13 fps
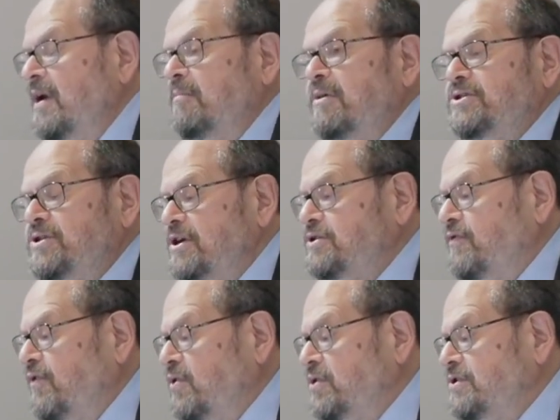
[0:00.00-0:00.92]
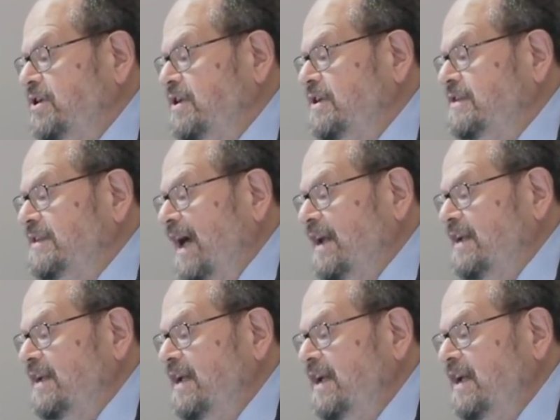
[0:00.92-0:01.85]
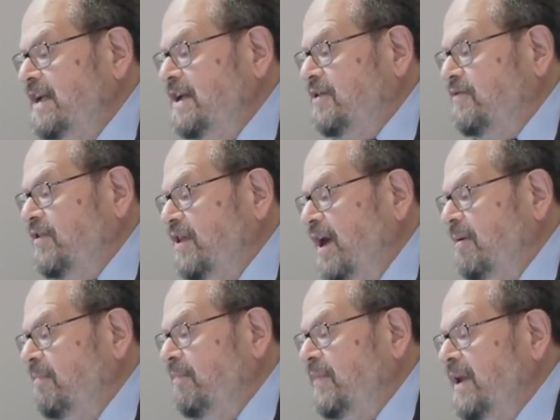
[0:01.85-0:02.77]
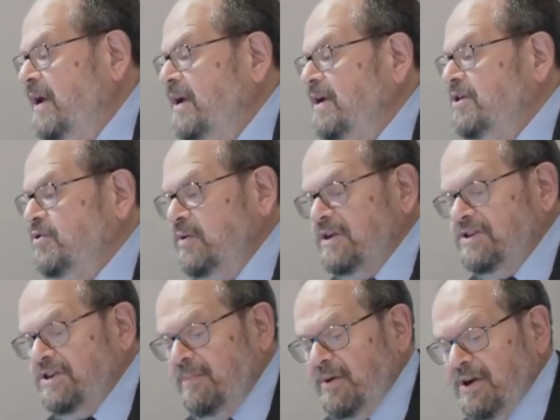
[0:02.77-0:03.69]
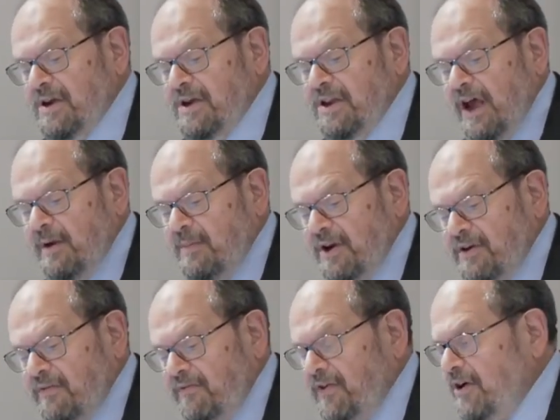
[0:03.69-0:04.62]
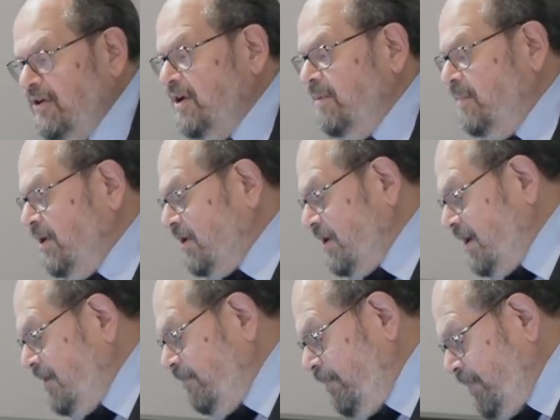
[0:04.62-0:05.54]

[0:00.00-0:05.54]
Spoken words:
but such forcing is not needed for them to exhibit climate variability.